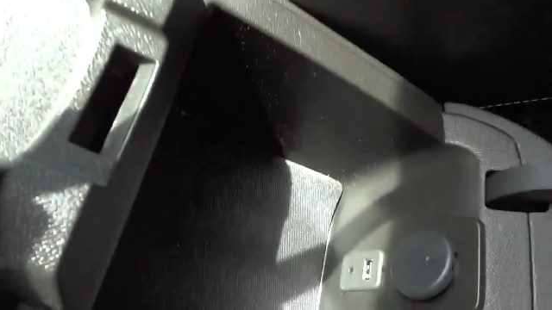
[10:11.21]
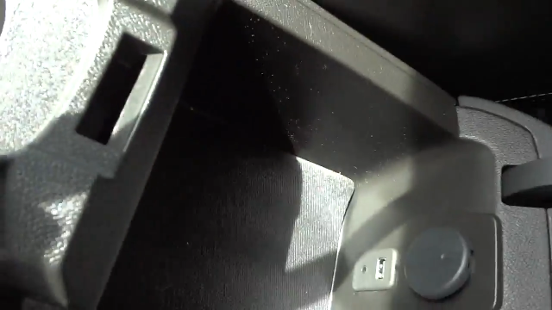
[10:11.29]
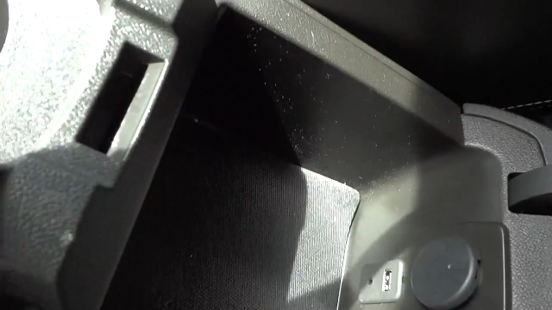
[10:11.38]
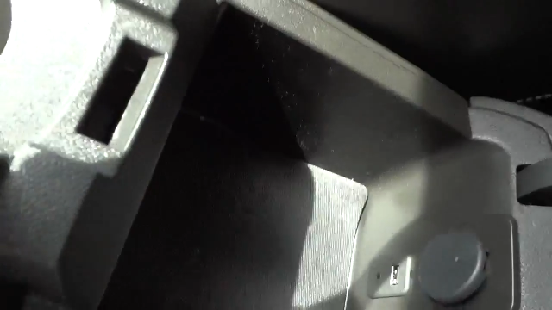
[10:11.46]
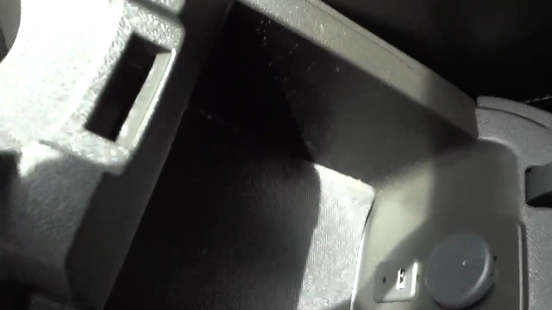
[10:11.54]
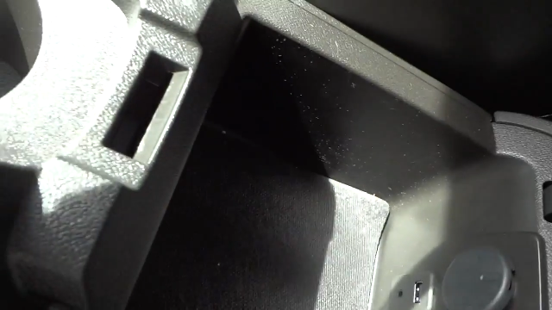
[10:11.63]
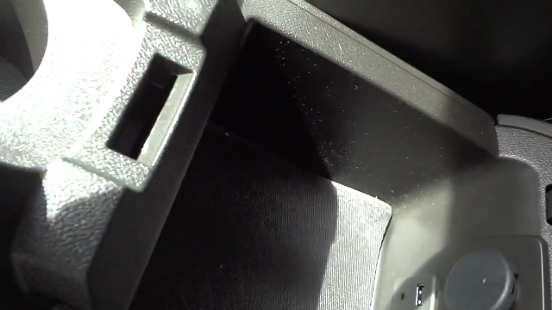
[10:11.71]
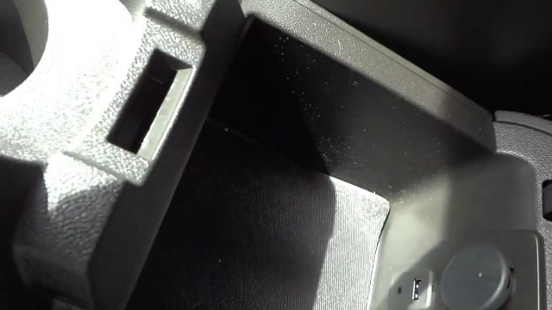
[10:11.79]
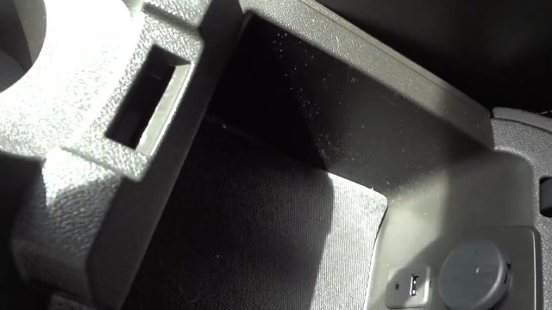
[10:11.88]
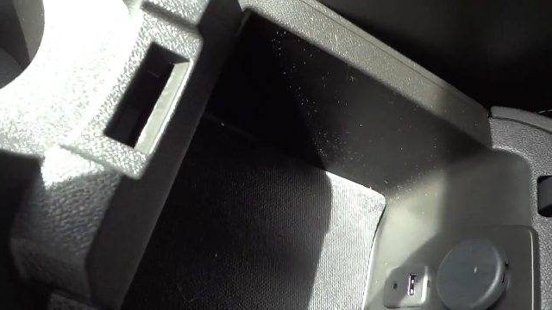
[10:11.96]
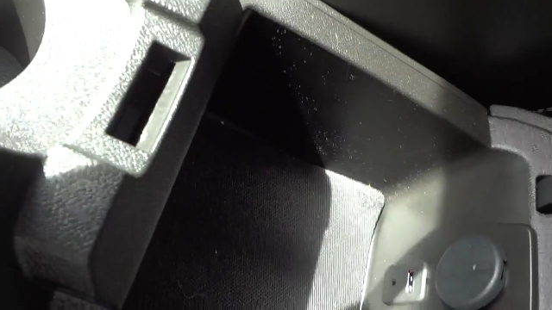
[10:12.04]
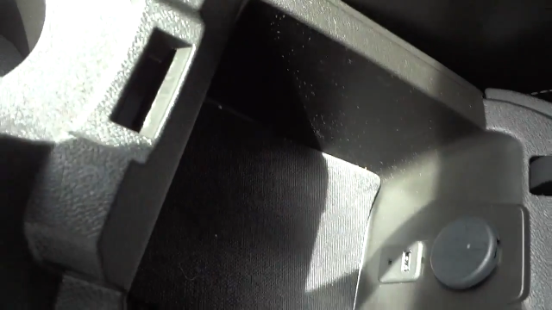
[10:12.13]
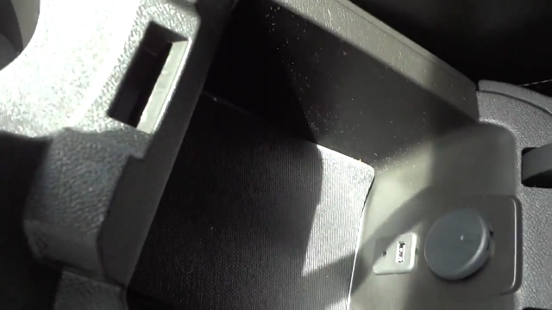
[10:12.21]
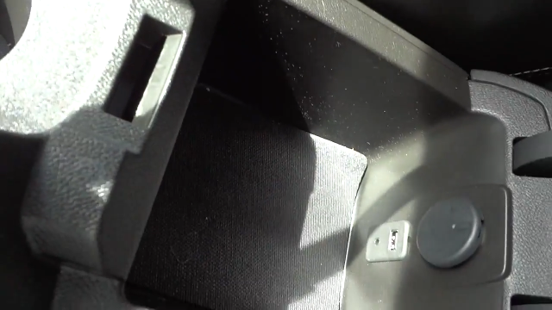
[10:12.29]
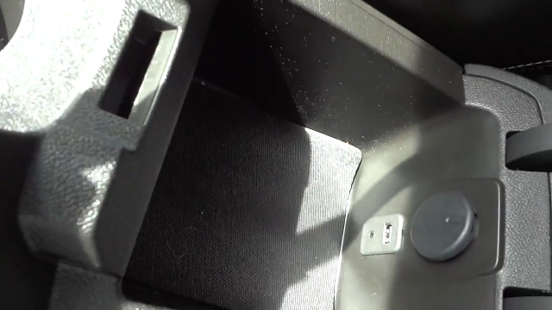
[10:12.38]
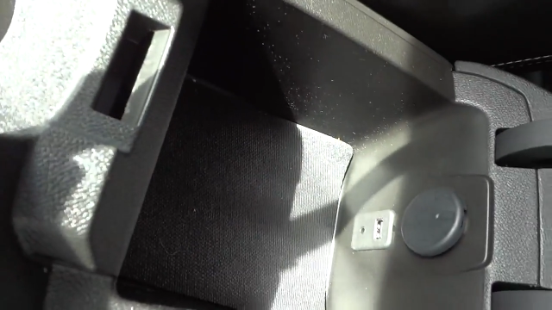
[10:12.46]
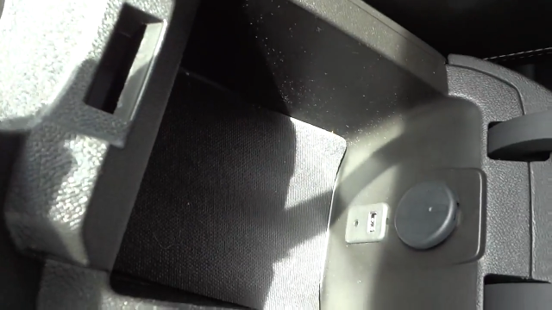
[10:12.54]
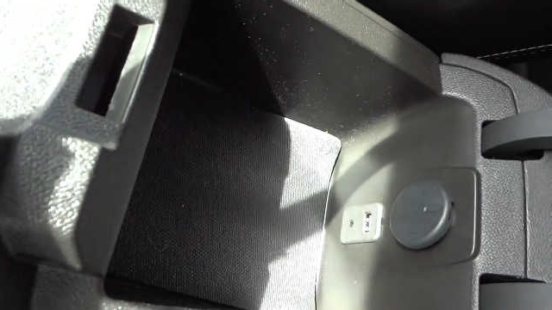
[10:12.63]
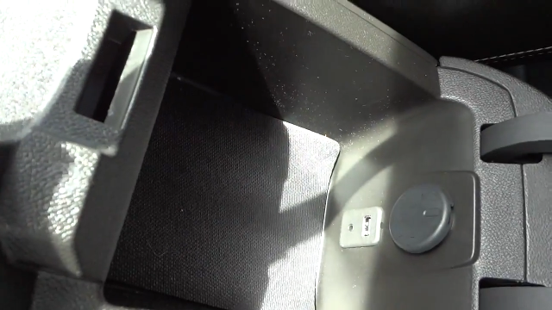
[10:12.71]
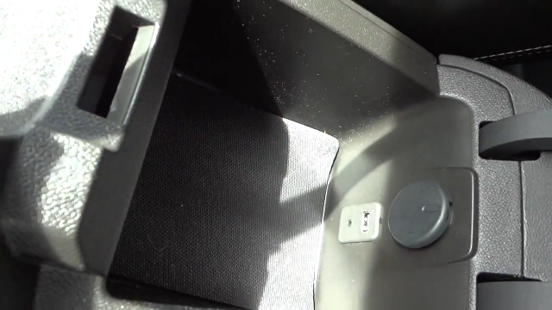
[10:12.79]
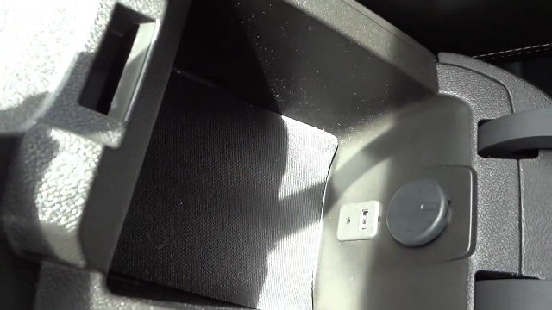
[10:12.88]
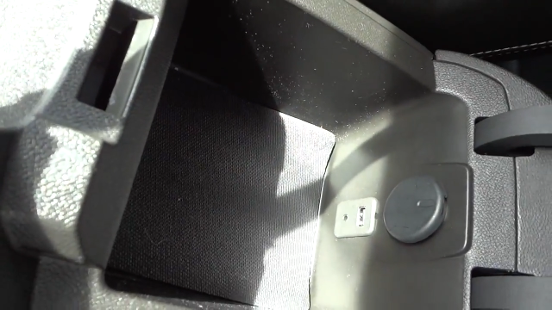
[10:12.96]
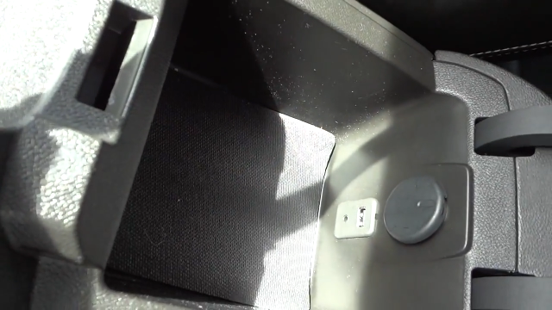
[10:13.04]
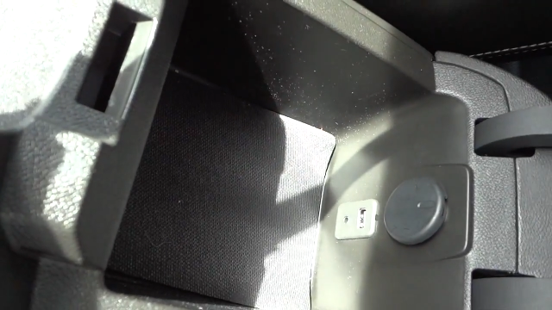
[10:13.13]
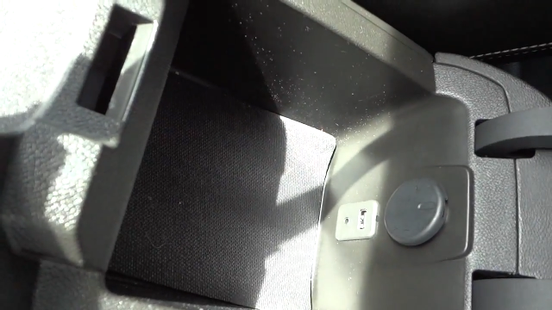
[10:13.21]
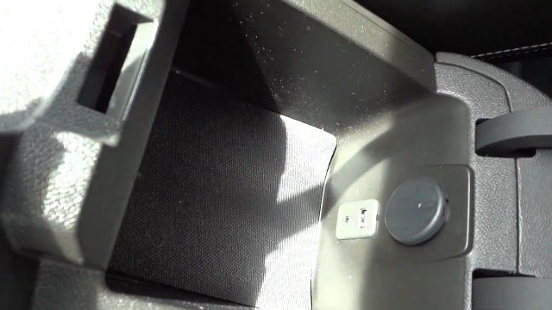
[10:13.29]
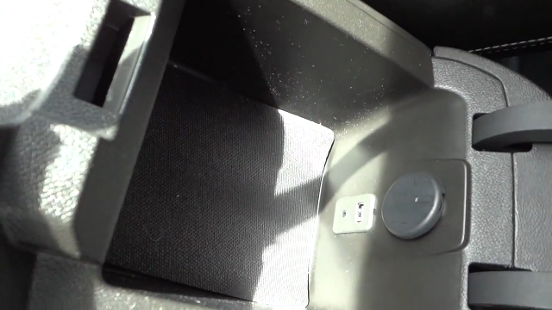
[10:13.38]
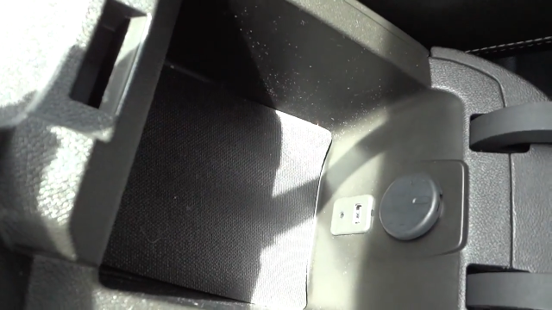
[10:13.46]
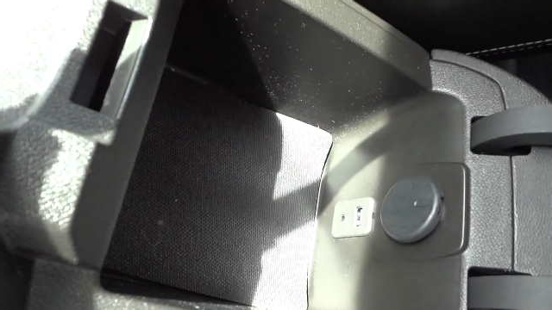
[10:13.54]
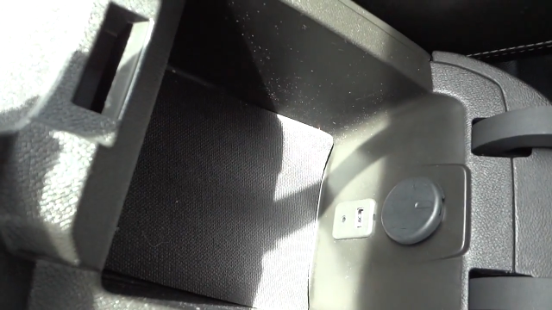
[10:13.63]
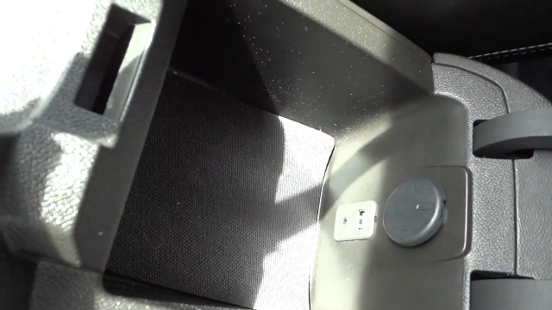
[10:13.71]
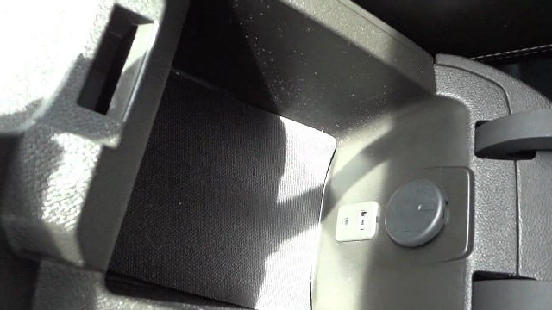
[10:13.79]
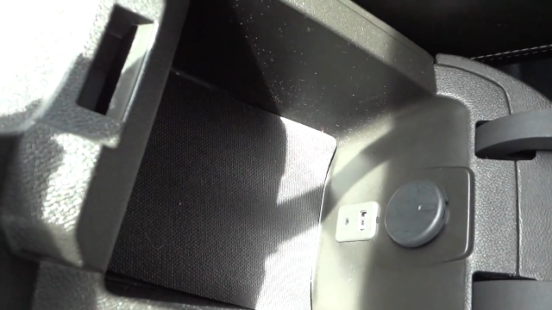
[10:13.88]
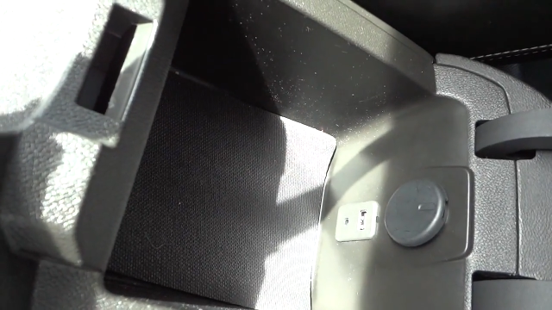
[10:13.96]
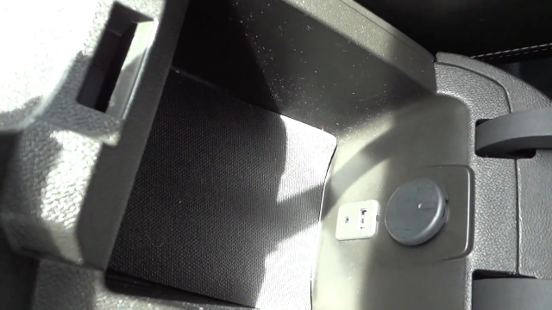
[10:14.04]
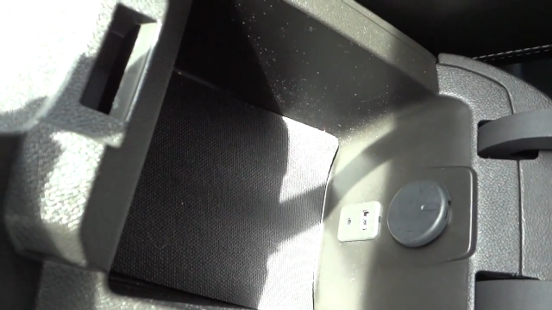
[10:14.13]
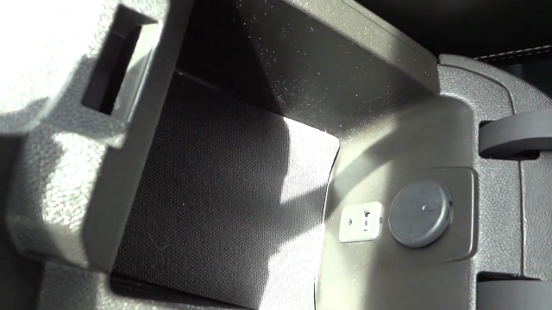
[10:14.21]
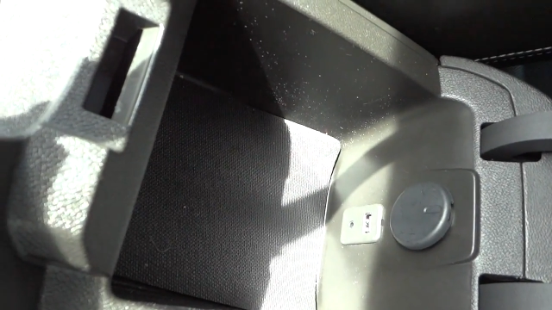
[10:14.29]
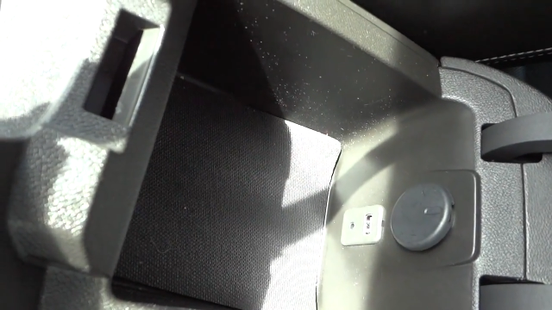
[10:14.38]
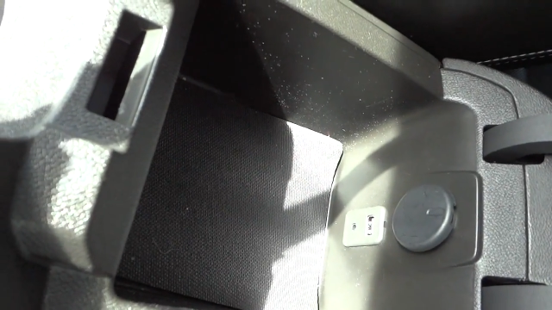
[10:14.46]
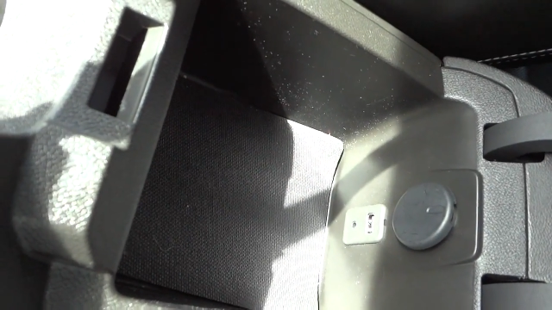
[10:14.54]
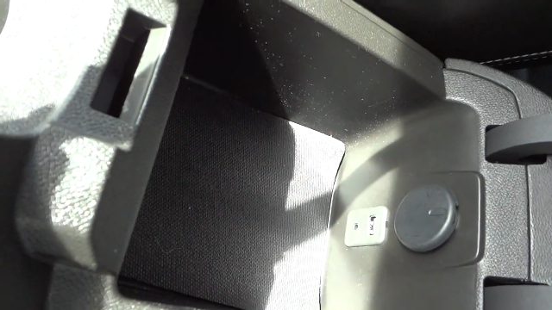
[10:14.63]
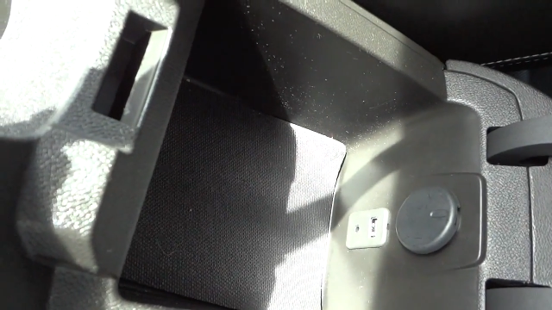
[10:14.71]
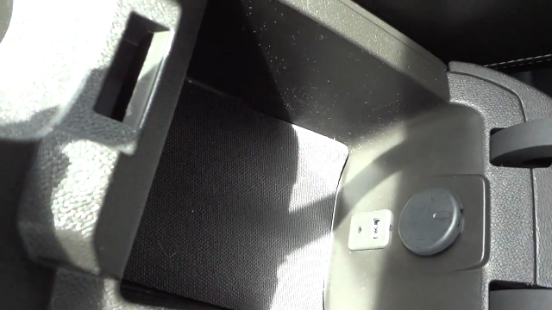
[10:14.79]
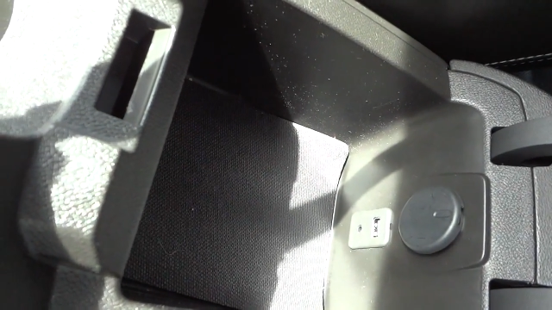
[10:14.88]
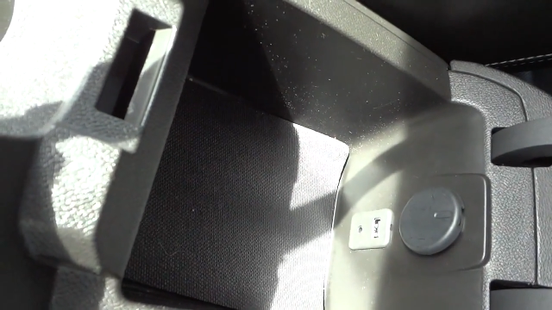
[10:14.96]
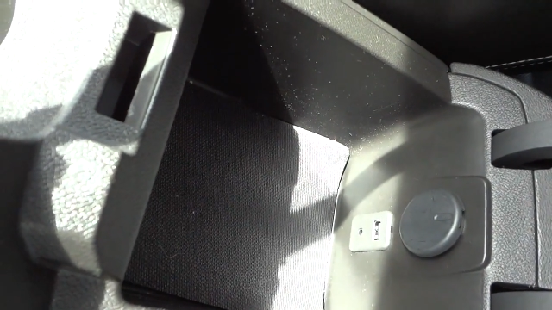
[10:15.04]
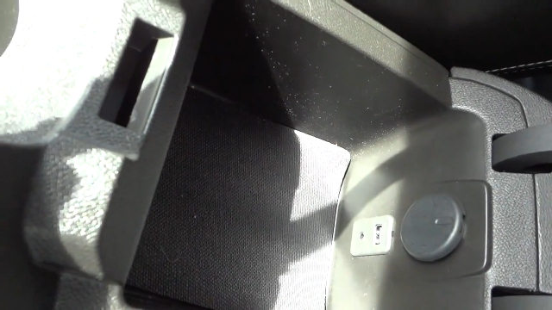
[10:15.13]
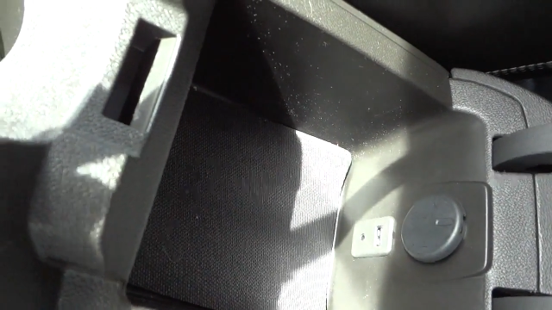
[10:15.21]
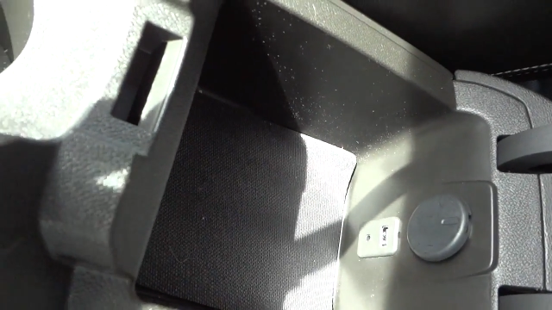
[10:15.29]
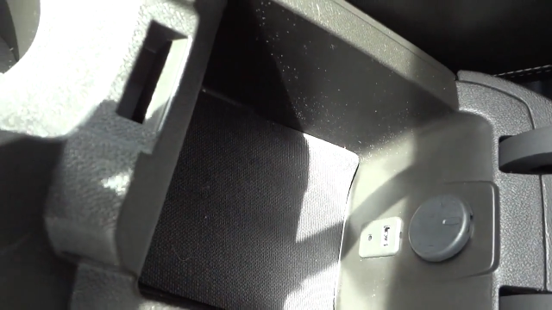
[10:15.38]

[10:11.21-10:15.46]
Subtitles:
No face is visible, so there are no lips to read.